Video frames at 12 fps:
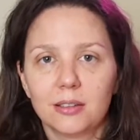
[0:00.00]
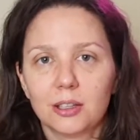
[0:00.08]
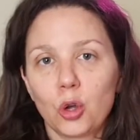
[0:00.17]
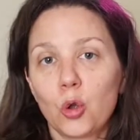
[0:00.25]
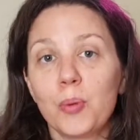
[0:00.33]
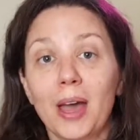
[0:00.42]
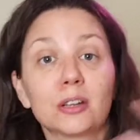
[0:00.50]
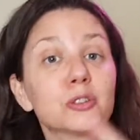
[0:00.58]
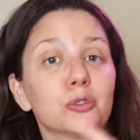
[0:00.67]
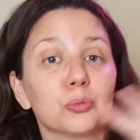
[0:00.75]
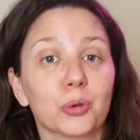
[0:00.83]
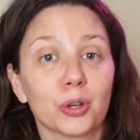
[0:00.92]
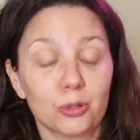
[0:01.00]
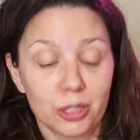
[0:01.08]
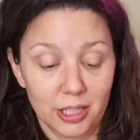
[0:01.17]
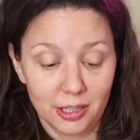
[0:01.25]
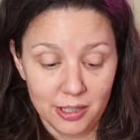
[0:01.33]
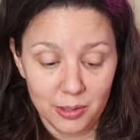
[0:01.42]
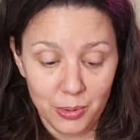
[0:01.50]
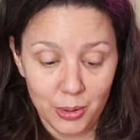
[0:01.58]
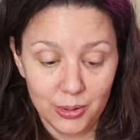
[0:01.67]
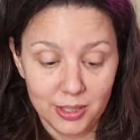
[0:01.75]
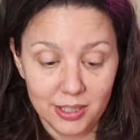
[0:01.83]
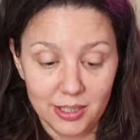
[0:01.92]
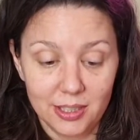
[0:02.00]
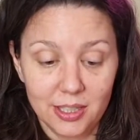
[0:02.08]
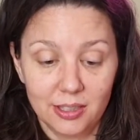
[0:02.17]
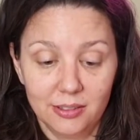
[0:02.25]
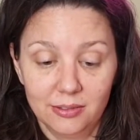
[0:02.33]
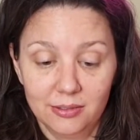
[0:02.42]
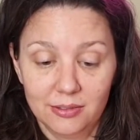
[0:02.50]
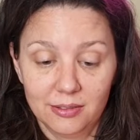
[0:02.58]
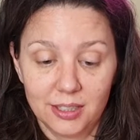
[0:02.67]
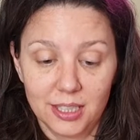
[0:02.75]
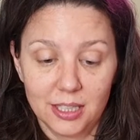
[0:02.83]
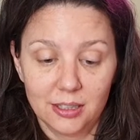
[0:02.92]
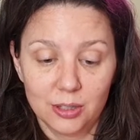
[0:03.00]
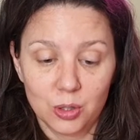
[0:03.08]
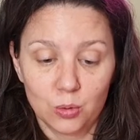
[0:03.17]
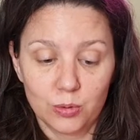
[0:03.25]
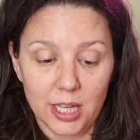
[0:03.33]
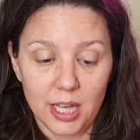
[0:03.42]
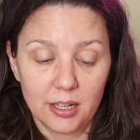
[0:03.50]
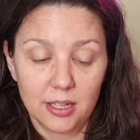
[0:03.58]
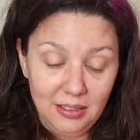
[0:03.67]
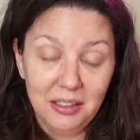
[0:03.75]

go back to project, I suppose, until until it's all done.